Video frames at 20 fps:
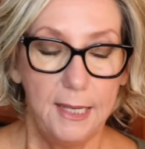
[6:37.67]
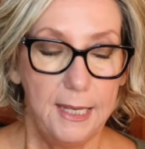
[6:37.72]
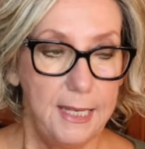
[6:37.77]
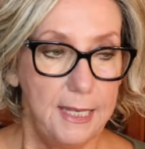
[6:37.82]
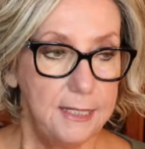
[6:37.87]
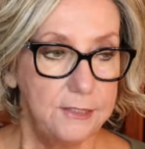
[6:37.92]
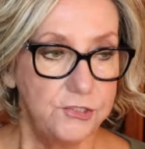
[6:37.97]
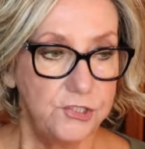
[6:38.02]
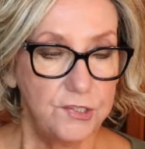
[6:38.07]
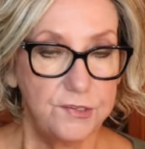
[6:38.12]

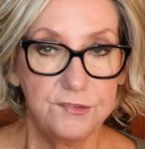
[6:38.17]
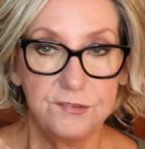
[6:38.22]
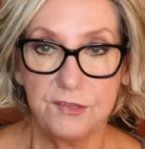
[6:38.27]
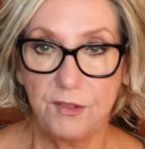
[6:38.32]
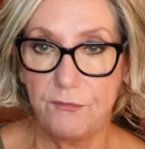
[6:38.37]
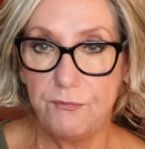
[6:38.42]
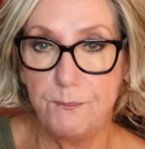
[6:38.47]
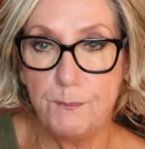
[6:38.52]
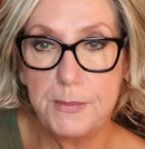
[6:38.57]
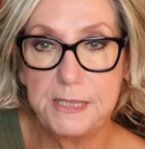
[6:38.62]
It just, the
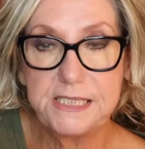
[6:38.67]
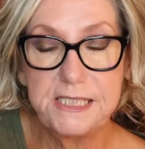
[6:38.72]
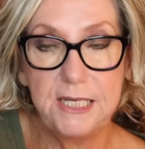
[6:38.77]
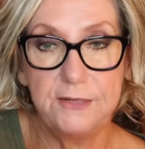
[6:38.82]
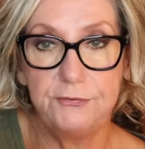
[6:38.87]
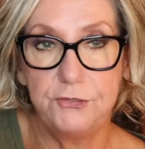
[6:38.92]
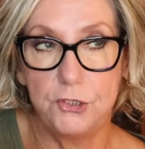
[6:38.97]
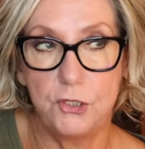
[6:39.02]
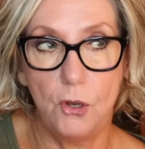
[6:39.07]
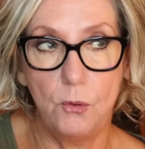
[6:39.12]

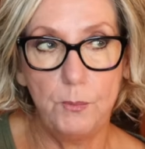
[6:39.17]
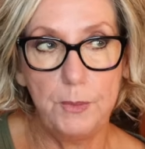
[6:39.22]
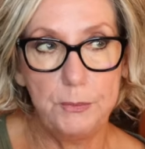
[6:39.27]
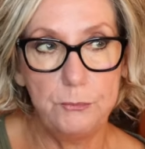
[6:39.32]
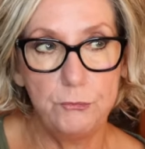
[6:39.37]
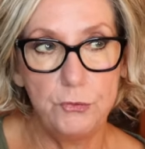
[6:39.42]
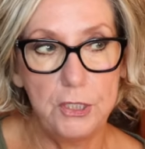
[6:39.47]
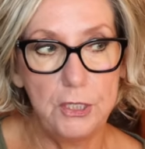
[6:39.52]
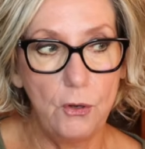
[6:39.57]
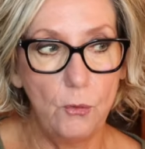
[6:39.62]
if you know
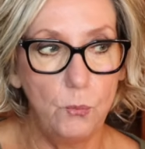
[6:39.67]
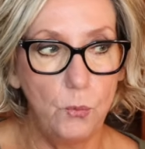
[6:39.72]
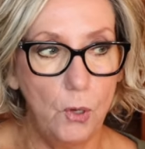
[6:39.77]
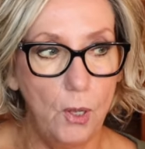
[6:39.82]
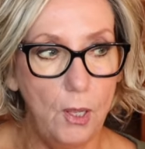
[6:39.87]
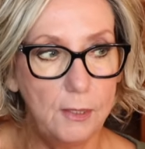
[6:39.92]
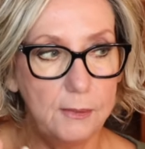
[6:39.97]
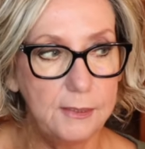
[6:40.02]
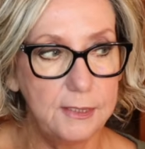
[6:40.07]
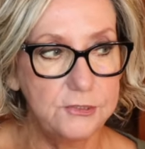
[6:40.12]
merino
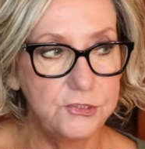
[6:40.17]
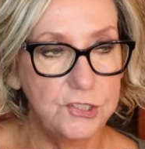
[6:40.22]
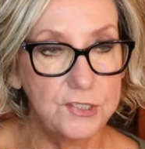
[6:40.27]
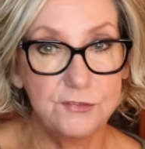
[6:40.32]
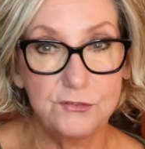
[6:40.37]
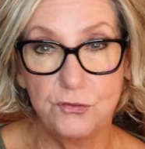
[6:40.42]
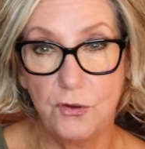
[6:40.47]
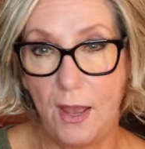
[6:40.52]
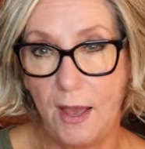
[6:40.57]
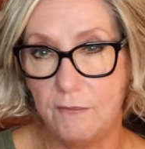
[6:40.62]
wool, it
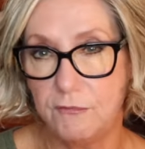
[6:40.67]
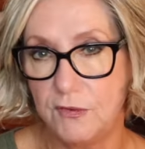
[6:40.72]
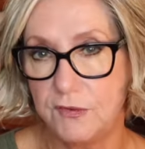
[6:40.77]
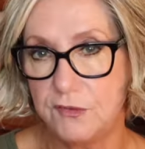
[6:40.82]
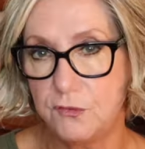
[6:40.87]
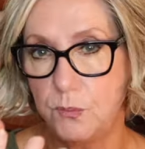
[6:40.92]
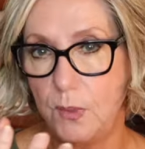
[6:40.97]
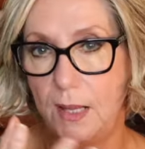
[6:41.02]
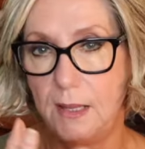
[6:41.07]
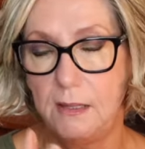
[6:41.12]
just
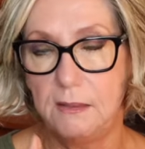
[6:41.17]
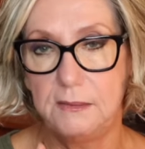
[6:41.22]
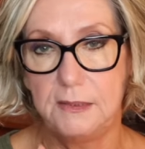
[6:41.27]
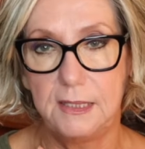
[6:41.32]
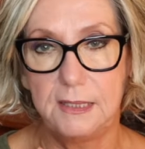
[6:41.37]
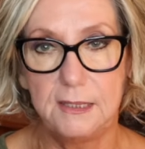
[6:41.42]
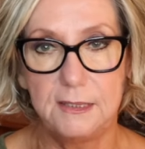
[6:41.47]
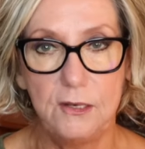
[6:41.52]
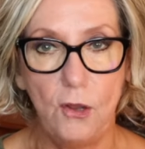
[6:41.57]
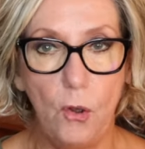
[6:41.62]
travels well,
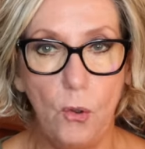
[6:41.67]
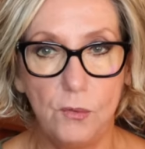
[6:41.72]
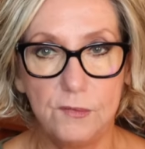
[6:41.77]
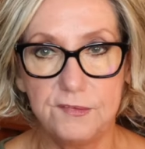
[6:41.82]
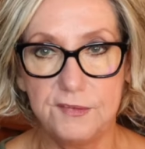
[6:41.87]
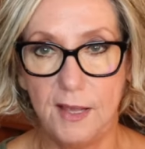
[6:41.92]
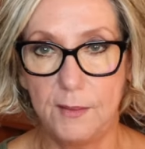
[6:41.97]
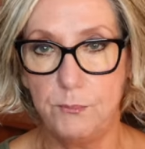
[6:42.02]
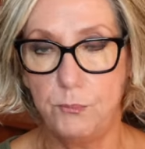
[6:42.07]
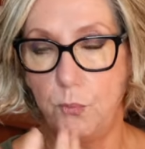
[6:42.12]
it
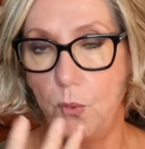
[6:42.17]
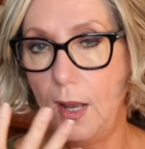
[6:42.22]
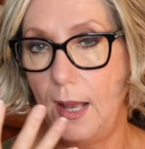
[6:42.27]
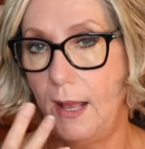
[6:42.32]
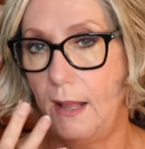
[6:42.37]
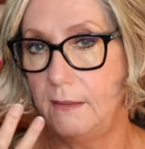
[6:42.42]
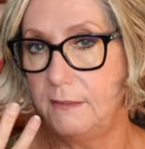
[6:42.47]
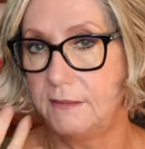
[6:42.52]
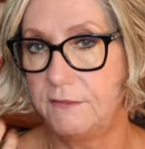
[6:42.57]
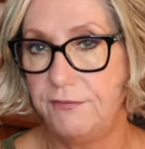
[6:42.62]
holds up
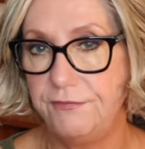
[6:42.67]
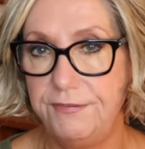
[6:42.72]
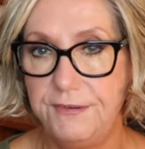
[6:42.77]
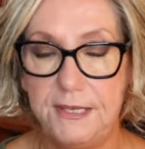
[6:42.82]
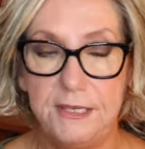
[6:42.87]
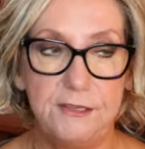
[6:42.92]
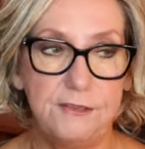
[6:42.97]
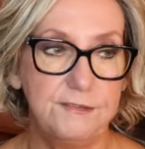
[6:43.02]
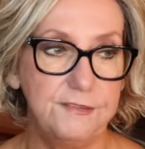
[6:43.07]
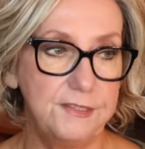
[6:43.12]
well, it
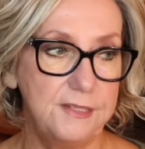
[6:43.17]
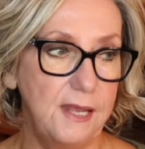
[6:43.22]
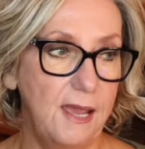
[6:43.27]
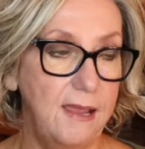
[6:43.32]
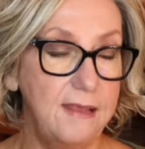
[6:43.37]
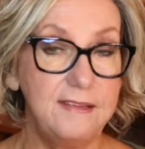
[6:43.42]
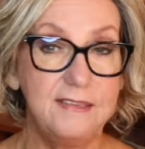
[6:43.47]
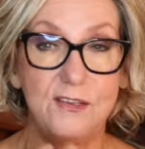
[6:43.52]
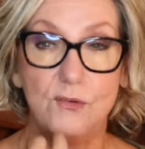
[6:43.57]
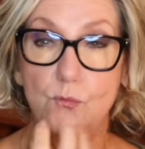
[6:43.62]
feels
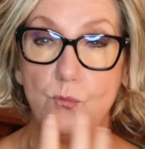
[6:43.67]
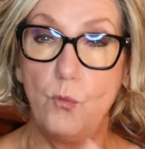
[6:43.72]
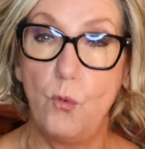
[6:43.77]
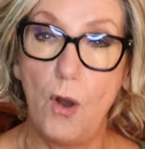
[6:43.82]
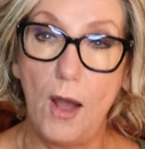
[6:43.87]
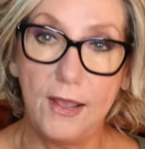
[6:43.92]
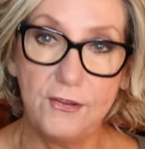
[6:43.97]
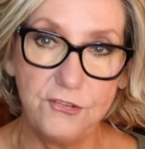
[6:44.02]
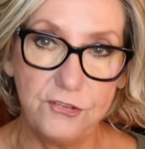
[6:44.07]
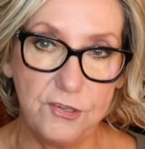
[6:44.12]
nice, it
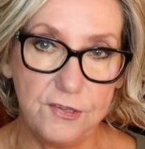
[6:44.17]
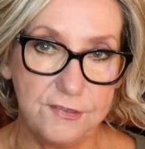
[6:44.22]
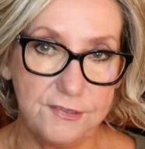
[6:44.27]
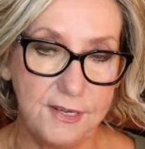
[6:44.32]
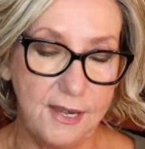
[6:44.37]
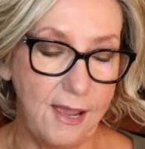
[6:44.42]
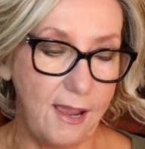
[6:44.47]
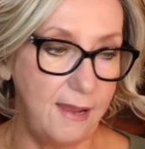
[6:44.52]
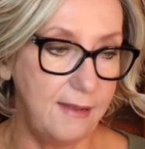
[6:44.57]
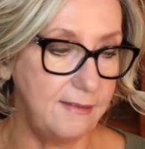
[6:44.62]
washes
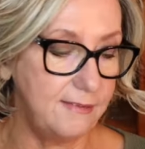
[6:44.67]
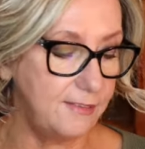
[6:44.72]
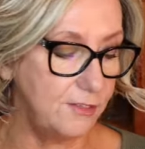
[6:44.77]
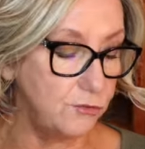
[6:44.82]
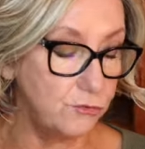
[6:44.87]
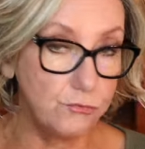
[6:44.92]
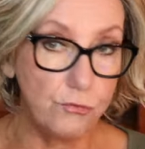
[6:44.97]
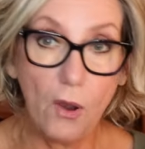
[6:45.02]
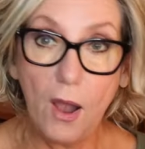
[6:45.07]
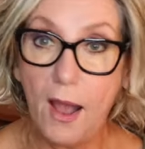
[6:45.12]
nice, it
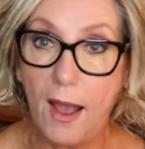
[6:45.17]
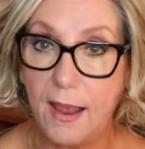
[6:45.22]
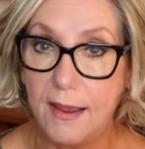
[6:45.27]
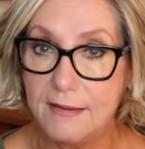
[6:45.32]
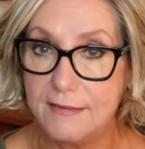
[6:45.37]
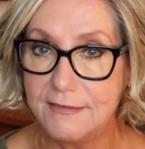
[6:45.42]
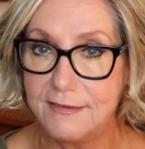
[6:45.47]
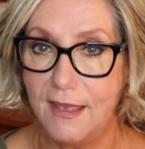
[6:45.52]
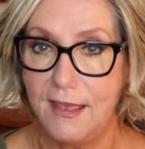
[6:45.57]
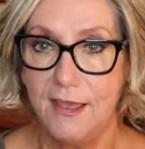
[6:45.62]

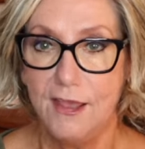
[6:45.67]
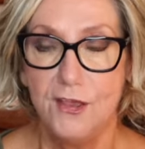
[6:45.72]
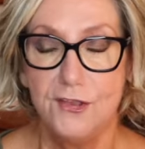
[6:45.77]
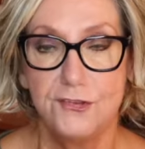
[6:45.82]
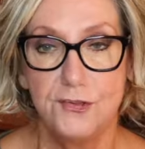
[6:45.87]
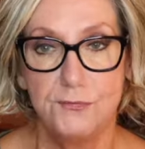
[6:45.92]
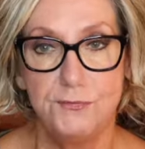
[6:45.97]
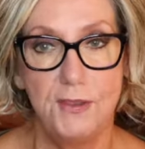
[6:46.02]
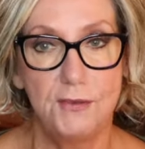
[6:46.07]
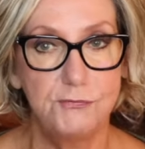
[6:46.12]
dries.
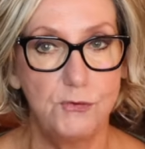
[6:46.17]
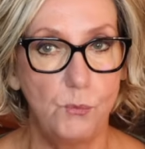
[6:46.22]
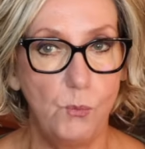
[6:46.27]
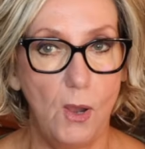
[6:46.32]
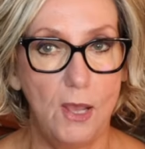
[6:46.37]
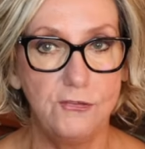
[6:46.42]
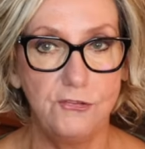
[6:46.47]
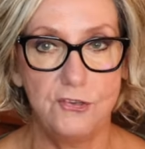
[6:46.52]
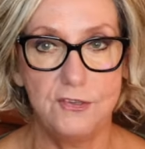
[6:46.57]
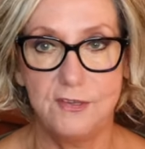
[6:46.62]
So if you have to
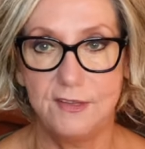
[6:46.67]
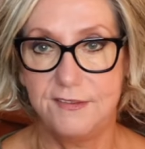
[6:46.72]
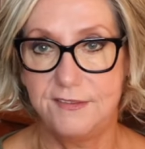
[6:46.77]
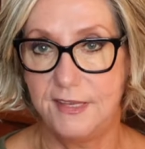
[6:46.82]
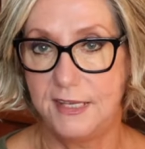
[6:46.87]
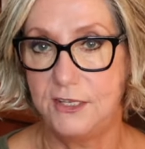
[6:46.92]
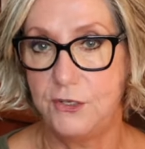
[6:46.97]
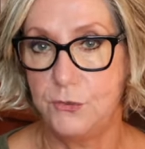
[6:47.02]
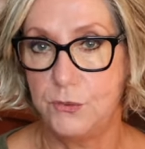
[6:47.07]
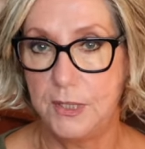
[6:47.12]
wash it in the
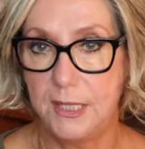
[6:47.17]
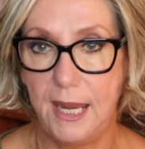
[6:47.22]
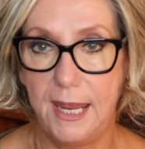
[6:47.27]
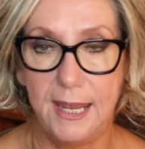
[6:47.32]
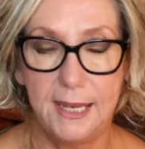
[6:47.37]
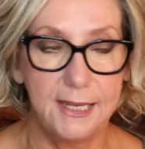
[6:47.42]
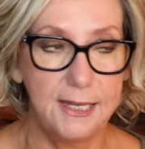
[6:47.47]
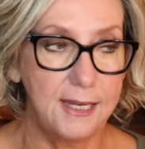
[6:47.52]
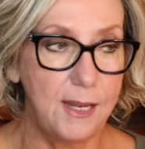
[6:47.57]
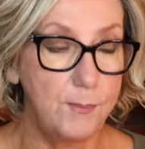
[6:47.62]
sink, you can
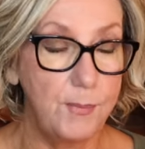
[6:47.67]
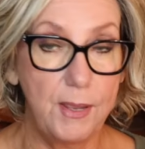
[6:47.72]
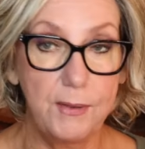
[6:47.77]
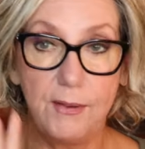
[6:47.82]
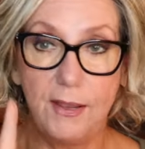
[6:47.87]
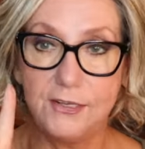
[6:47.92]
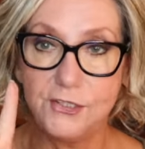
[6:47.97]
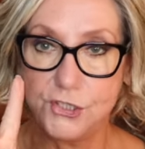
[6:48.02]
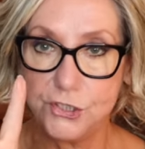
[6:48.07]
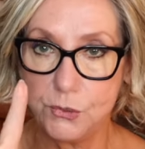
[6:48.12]
hang it up. I
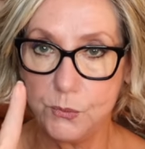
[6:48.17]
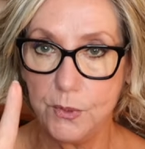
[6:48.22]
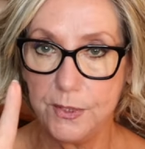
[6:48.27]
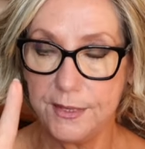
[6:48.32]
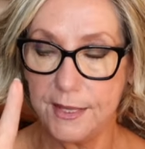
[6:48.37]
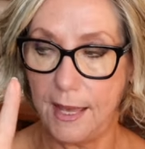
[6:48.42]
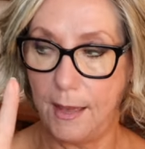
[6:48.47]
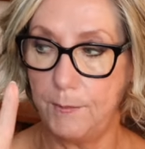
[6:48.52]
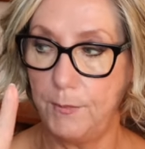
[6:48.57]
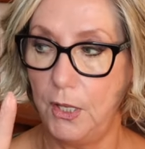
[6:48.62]
got two of
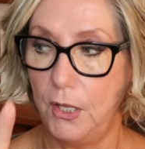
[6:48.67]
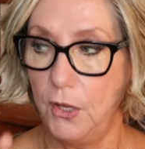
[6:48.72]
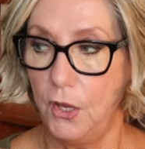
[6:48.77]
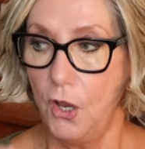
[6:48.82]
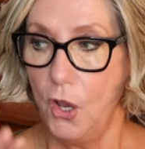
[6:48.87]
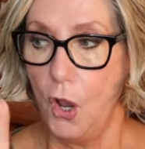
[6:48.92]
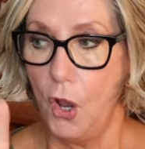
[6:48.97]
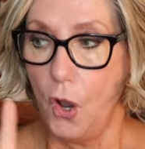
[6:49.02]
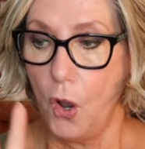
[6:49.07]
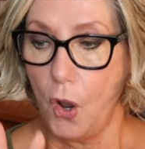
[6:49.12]
them
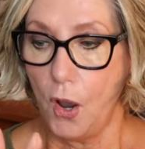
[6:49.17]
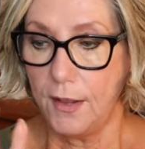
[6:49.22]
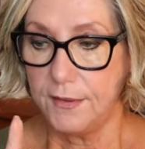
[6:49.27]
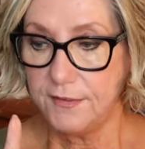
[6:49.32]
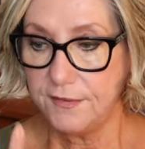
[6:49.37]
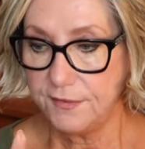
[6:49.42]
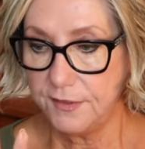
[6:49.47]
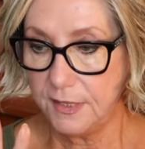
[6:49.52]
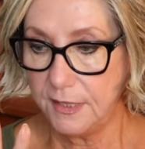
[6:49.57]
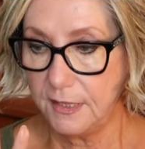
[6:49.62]
on
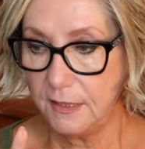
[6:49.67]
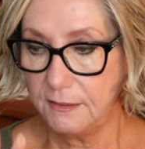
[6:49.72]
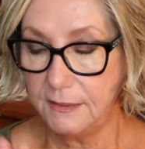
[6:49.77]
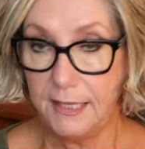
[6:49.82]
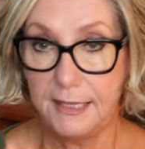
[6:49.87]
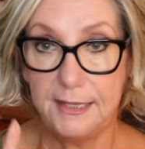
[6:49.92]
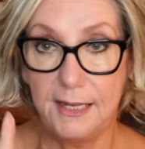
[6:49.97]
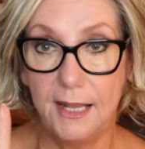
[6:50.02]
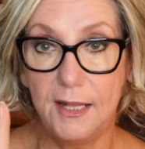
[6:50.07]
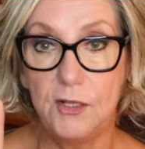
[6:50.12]
sale
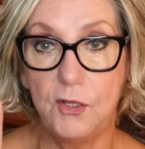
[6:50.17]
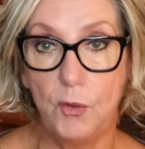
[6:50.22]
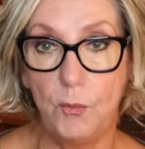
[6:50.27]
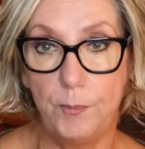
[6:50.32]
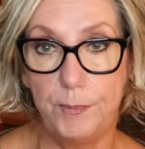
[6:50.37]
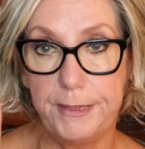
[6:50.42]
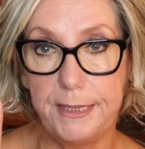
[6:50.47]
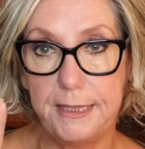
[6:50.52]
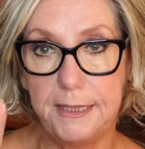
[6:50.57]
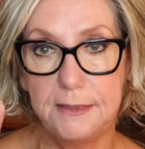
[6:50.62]
at L L
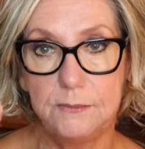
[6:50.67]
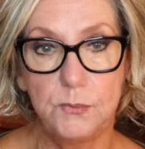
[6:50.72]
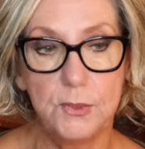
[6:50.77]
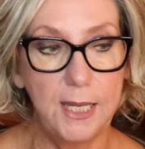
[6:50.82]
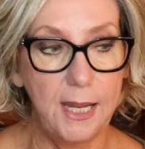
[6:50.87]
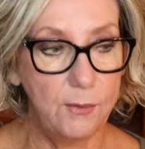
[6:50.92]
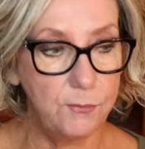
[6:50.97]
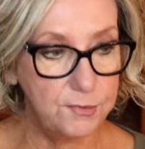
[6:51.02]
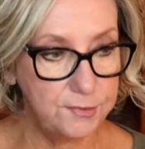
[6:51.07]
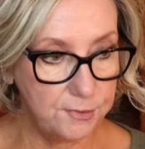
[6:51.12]
Bean when
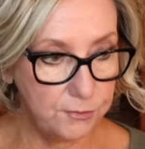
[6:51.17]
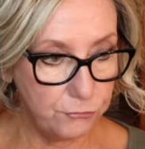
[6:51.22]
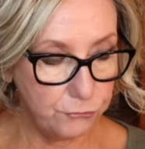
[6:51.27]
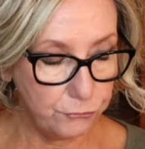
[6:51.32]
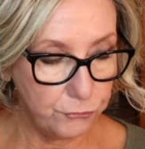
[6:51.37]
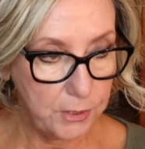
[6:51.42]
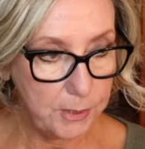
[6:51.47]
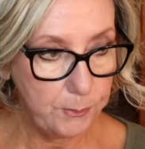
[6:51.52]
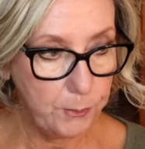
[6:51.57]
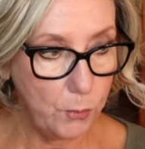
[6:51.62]
I was in
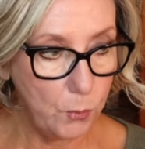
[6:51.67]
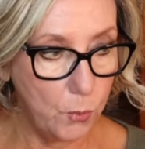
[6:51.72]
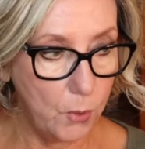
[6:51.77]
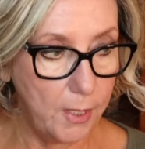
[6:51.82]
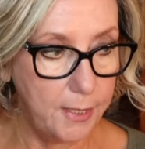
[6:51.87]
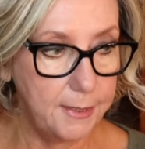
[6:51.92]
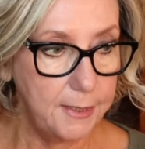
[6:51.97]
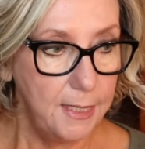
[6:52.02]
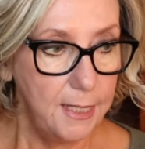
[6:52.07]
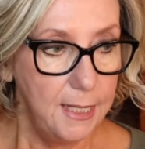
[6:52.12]

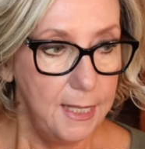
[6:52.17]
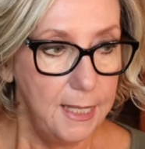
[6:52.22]
Freeport,